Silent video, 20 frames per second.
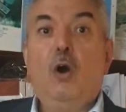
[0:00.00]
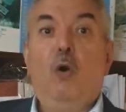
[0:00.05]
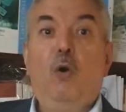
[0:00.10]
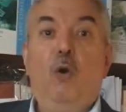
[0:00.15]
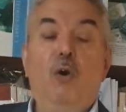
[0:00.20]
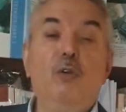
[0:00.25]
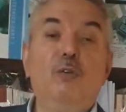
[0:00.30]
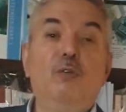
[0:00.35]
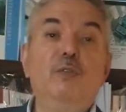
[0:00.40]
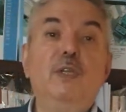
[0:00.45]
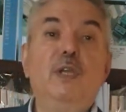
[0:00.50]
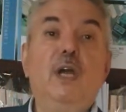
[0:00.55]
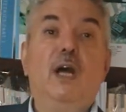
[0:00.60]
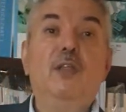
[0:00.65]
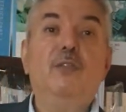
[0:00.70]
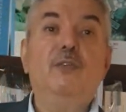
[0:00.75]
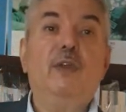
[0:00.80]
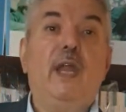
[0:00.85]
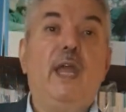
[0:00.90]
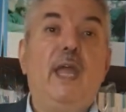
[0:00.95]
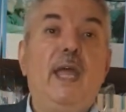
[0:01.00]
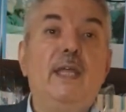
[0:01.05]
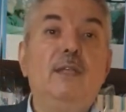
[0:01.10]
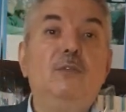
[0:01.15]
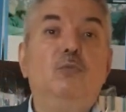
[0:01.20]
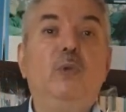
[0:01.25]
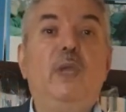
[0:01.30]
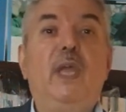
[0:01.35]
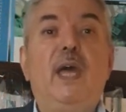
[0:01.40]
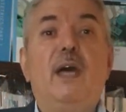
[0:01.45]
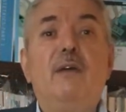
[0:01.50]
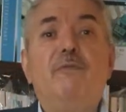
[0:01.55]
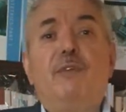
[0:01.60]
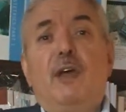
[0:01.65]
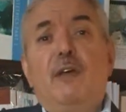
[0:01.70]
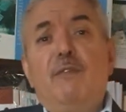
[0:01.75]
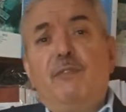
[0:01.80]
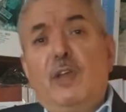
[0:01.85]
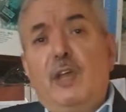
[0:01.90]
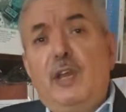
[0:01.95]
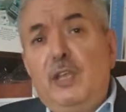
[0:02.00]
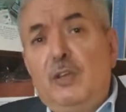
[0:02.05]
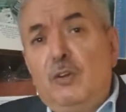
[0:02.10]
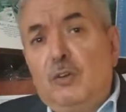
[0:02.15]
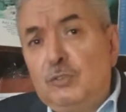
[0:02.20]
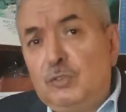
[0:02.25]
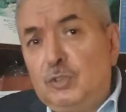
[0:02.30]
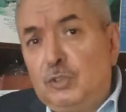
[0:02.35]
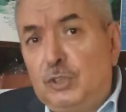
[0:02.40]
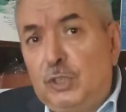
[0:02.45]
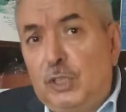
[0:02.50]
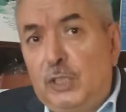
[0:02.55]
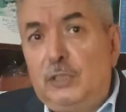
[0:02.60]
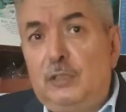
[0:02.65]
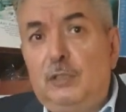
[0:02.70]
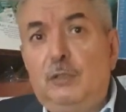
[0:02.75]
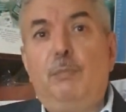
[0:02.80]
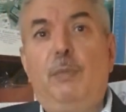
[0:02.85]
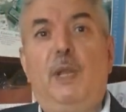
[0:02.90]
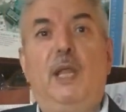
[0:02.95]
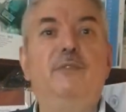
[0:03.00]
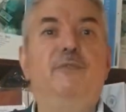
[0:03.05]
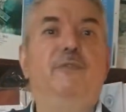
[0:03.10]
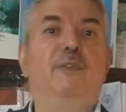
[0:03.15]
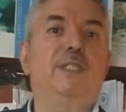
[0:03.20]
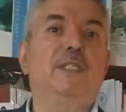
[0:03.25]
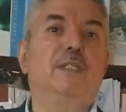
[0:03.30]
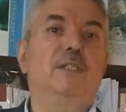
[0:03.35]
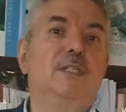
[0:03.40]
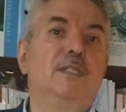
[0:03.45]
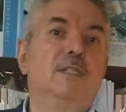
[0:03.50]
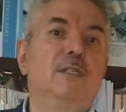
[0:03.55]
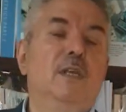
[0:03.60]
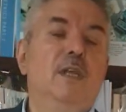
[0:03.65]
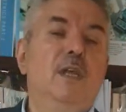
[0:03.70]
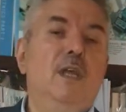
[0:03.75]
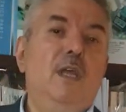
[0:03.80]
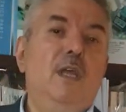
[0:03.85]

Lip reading: Or on the other hand, we have a very constricted blood vessels.